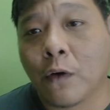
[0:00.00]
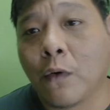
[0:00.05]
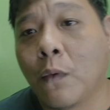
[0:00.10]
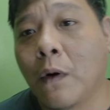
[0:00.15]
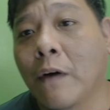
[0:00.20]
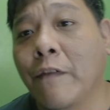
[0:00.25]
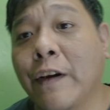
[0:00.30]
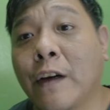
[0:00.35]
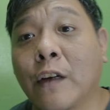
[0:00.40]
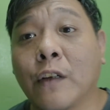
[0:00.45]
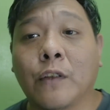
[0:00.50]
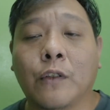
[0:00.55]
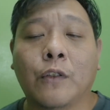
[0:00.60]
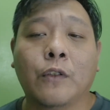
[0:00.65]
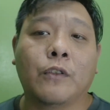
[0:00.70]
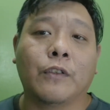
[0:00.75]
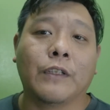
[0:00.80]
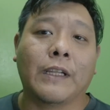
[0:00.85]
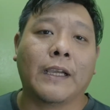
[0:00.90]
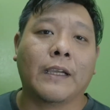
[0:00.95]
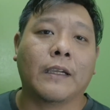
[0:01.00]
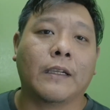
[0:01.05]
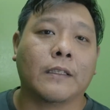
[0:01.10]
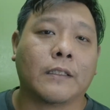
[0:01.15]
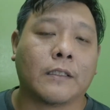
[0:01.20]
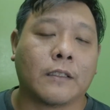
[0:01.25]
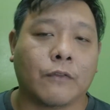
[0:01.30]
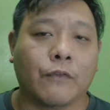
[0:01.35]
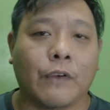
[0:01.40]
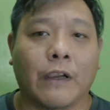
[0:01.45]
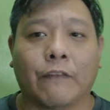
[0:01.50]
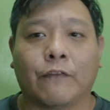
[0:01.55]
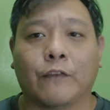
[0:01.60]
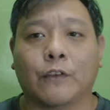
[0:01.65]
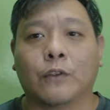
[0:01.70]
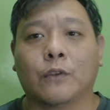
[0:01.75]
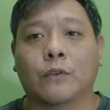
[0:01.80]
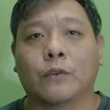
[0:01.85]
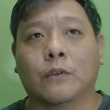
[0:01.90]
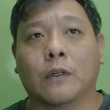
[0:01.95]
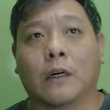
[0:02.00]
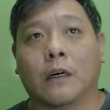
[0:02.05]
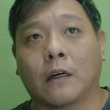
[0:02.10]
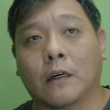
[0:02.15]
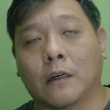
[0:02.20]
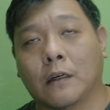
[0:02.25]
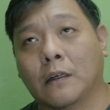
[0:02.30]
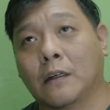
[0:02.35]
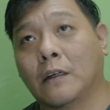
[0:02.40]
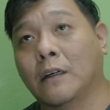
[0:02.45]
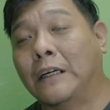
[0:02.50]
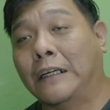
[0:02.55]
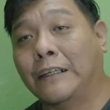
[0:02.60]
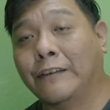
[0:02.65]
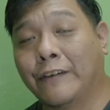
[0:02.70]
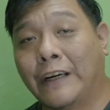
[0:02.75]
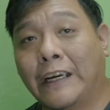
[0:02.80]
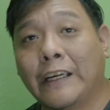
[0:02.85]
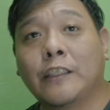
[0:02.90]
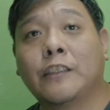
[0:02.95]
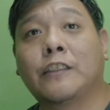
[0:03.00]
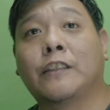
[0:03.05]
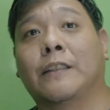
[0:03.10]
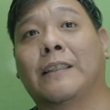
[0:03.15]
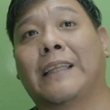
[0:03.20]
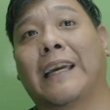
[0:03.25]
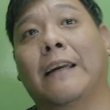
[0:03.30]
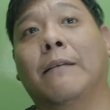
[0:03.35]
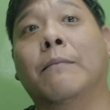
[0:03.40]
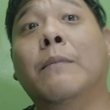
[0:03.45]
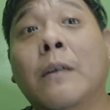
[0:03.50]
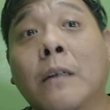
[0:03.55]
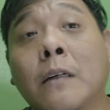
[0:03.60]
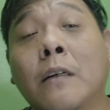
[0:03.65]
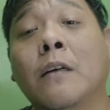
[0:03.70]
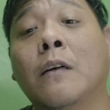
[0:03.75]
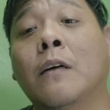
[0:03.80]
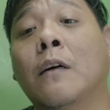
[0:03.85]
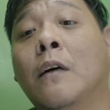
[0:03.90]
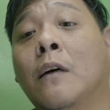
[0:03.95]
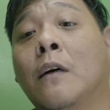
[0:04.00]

what we're gonna do today is we have to arrange the table.